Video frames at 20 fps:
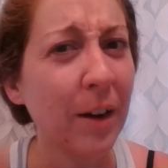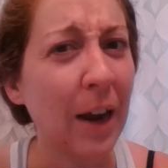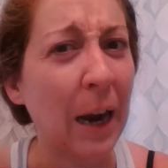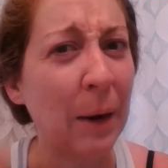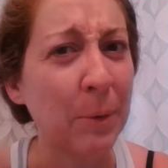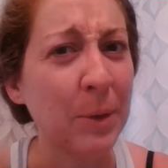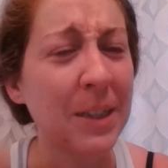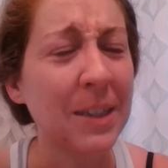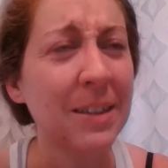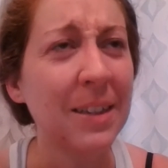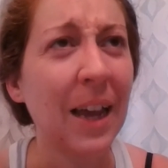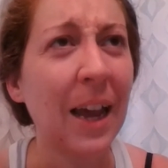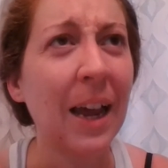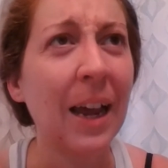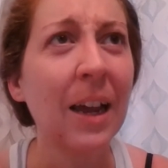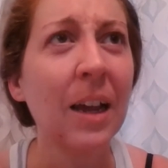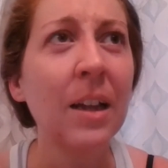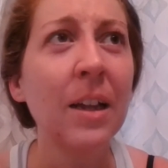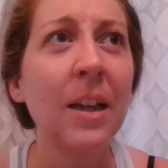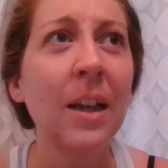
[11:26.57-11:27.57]
I would
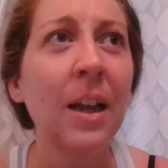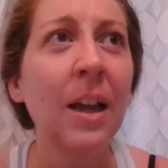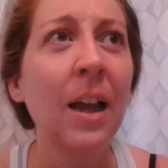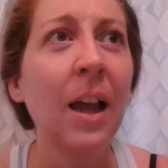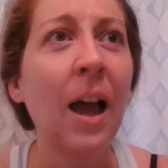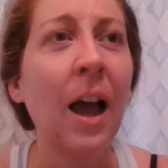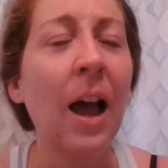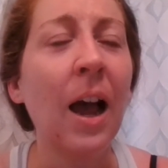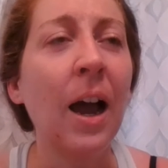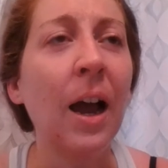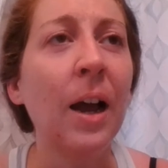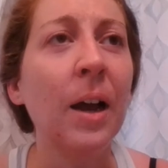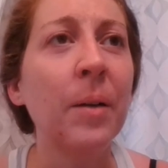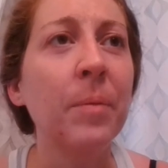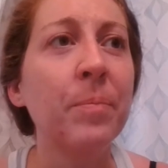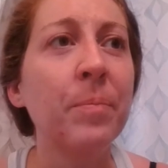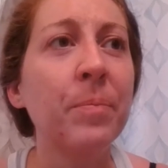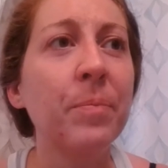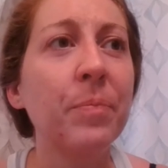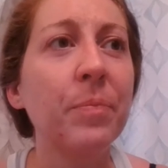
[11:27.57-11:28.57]
say.
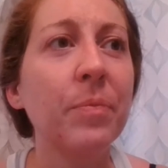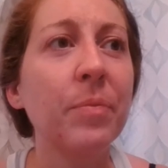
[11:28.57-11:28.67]
I